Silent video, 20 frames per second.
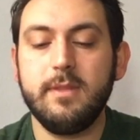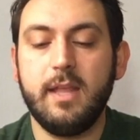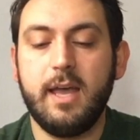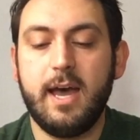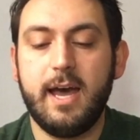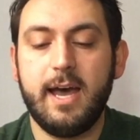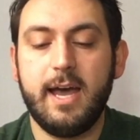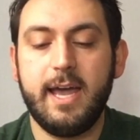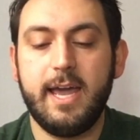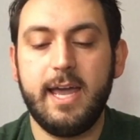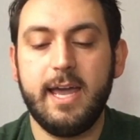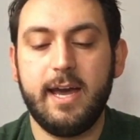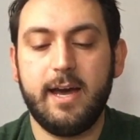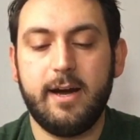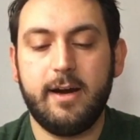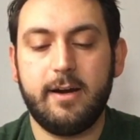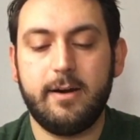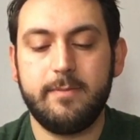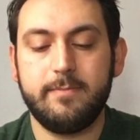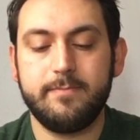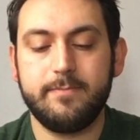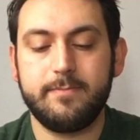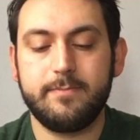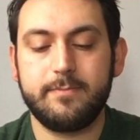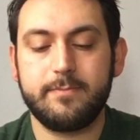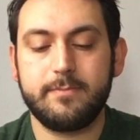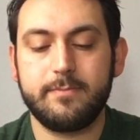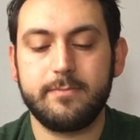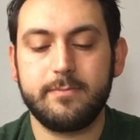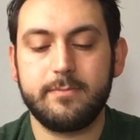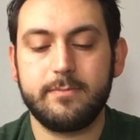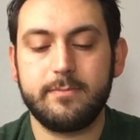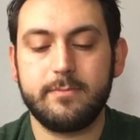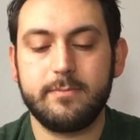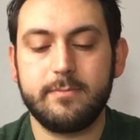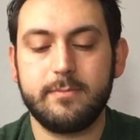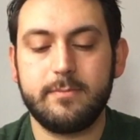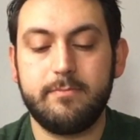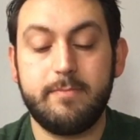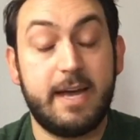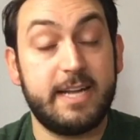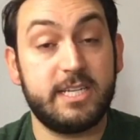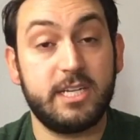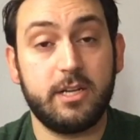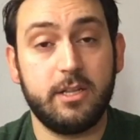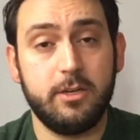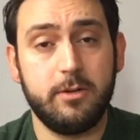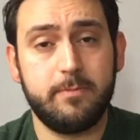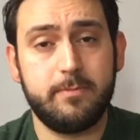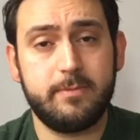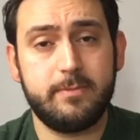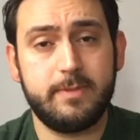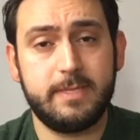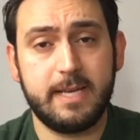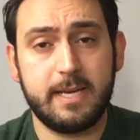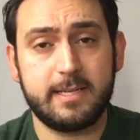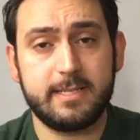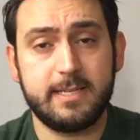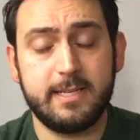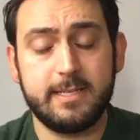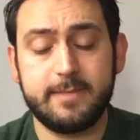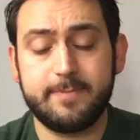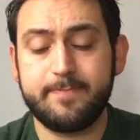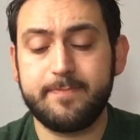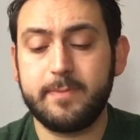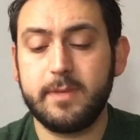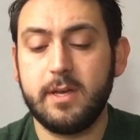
I magic loop 6s.